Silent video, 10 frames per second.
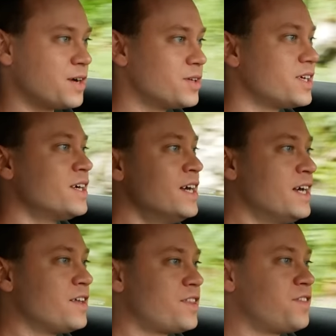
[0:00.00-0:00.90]
I really
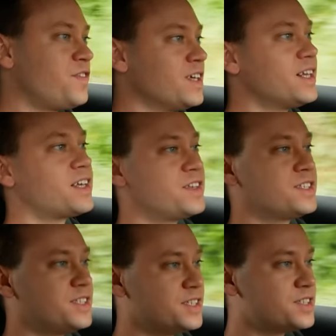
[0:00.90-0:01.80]
feel like
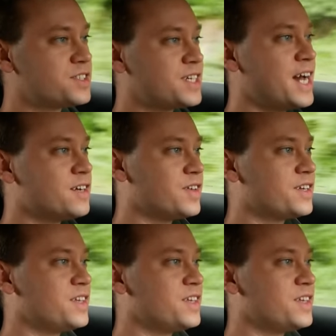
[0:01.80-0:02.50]
this is kind of like